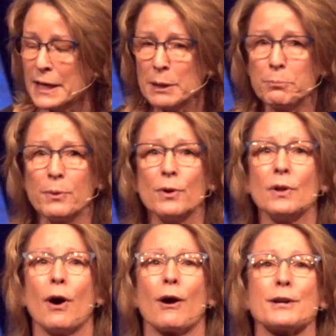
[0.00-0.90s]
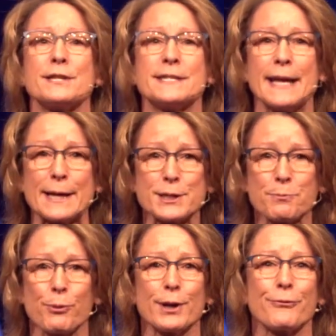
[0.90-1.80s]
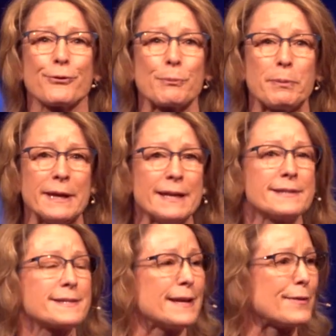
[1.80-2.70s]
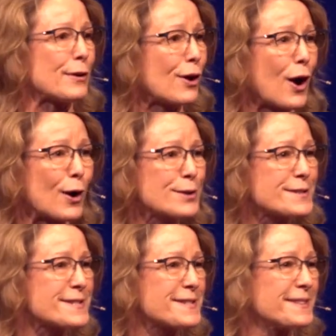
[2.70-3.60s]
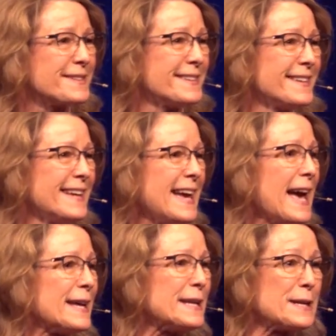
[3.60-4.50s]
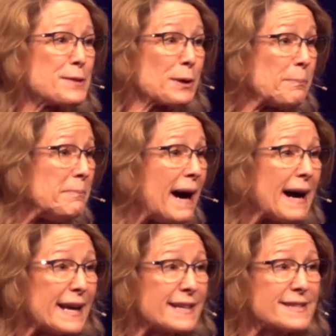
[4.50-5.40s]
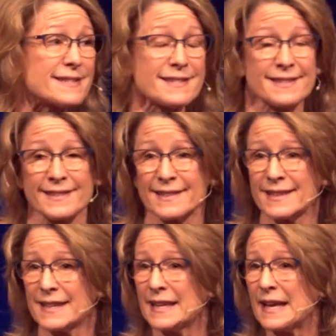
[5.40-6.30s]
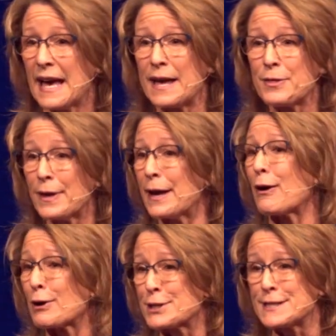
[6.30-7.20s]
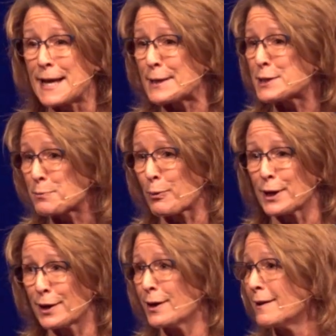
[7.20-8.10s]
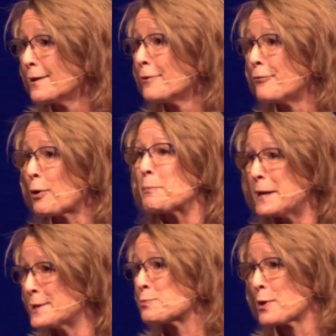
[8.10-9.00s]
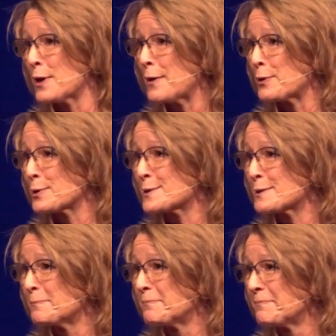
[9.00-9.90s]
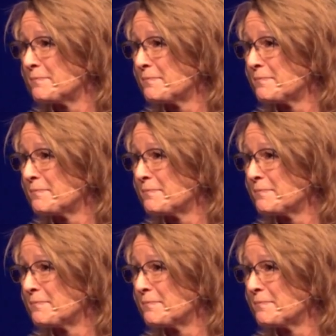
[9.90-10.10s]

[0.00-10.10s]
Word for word: People are desperate for peace in their hearts and in their minds, and they are desperate for peace with others.